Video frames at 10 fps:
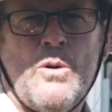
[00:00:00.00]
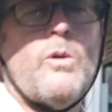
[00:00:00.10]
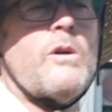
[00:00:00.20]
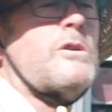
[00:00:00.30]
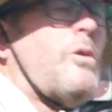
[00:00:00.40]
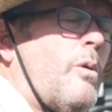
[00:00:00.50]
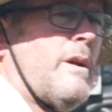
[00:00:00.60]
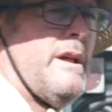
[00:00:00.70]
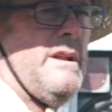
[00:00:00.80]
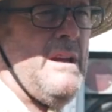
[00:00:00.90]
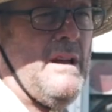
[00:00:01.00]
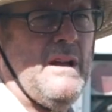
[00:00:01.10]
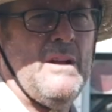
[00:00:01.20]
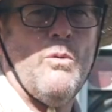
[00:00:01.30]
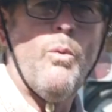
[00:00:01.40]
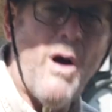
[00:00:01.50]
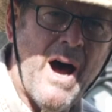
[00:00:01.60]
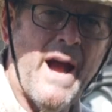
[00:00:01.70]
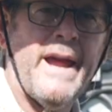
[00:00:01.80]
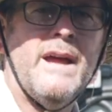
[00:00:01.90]
or corded.
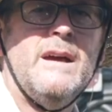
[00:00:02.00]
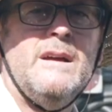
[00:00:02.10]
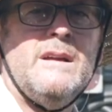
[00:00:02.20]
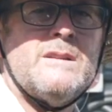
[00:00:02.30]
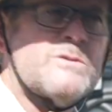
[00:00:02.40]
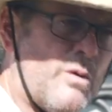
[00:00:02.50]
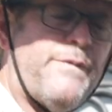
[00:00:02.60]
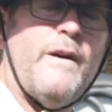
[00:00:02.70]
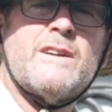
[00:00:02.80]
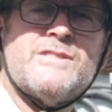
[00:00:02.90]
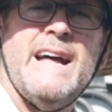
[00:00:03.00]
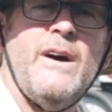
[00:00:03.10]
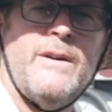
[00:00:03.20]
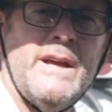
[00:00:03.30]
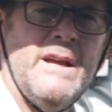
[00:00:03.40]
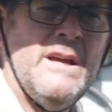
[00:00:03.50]
Why? Tool functionality.